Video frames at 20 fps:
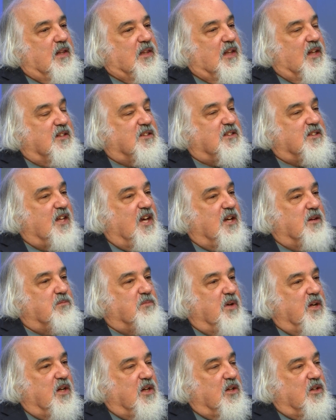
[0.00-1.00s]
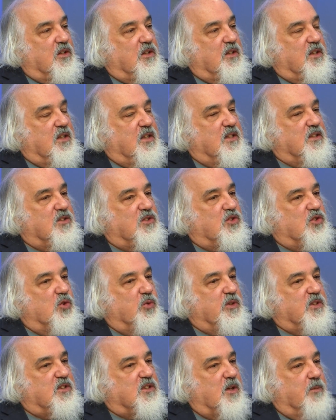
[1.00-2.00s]
Unless that mayor is
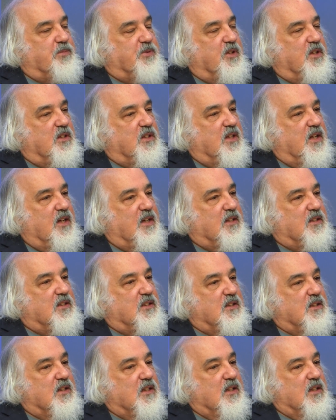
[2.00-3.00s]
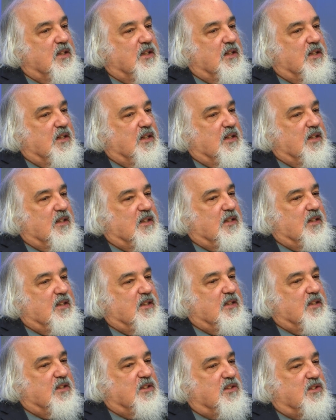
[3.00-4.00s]
doing something that
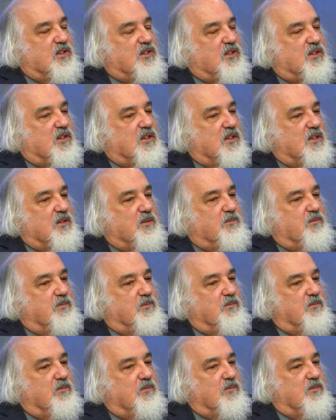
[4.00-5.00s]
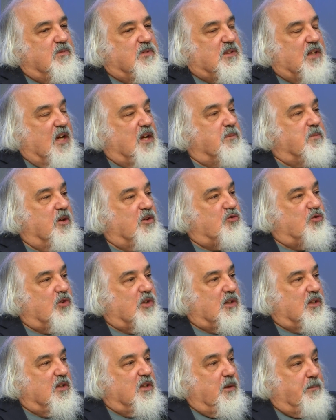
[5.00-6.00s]
is
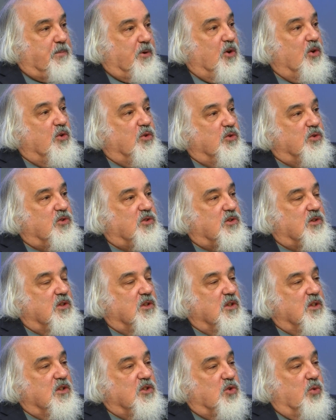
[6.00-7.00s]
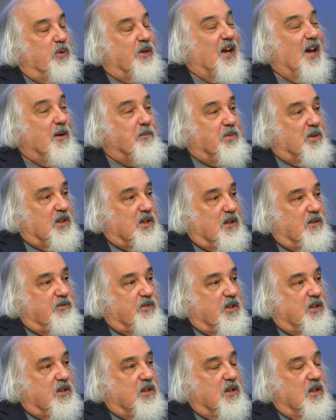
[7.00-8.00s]
diametrically opposed to what I believe
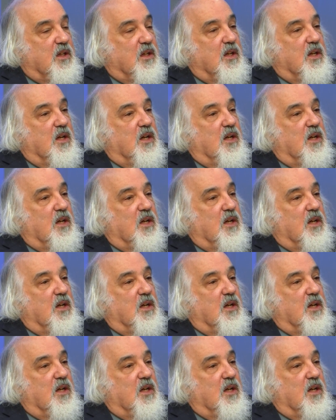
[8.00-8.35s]
in,